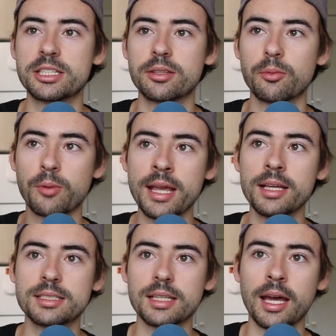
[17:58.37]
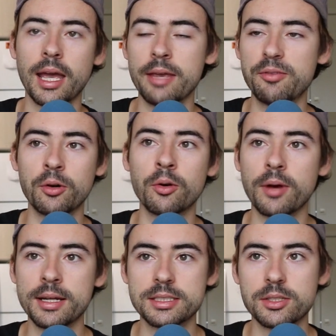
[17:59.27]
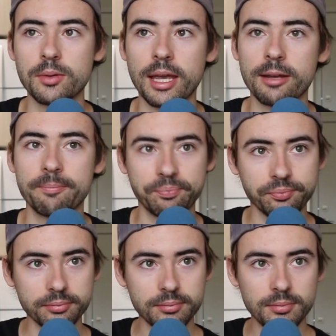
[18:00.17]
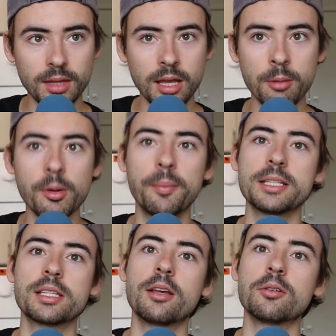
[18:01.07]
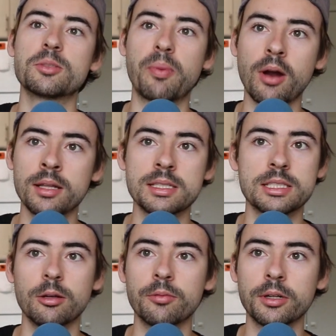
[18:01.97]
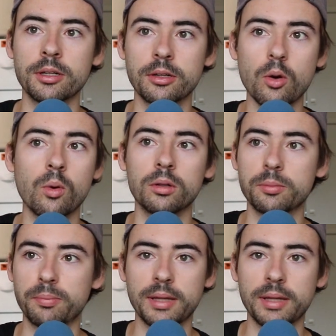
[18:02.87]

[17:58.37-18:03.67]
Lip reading: the ranks, if you don't know ranks, it's okay. But basically, it goes bronze, silver, gold,